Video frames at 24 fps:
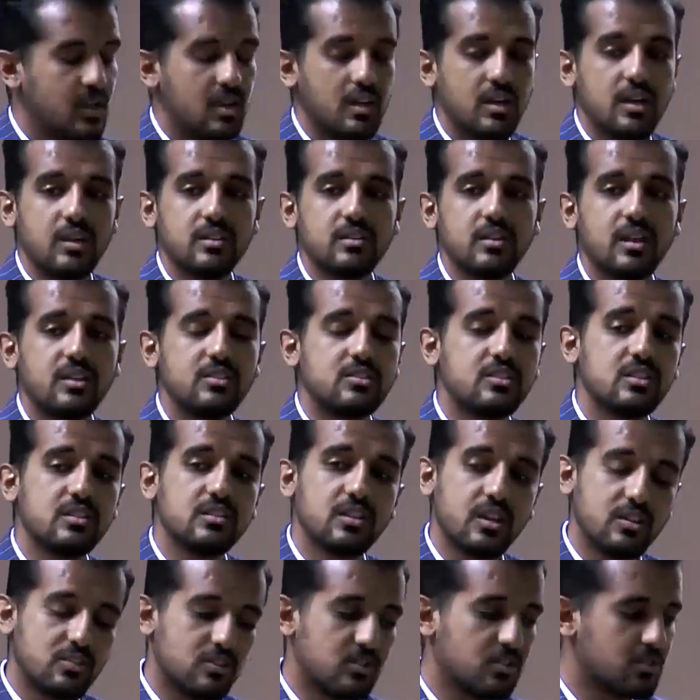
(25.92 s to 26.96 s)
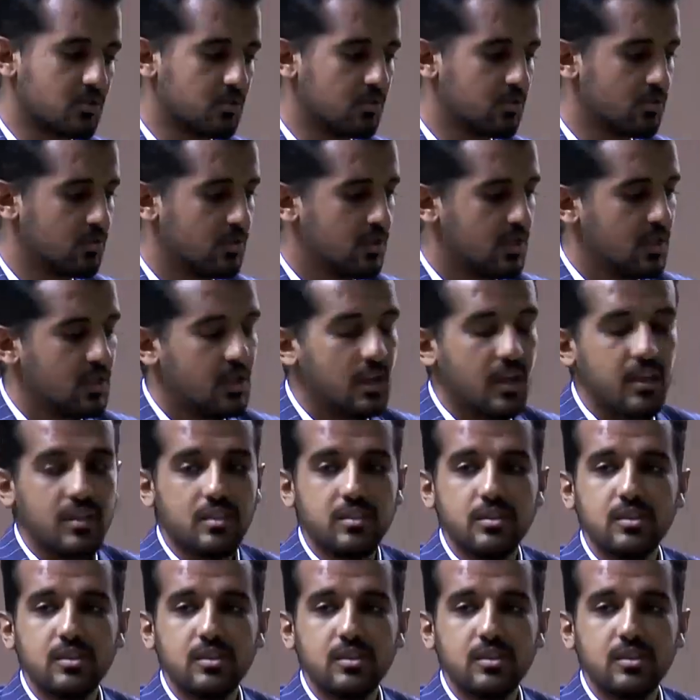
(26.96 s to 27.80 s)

In 1992, the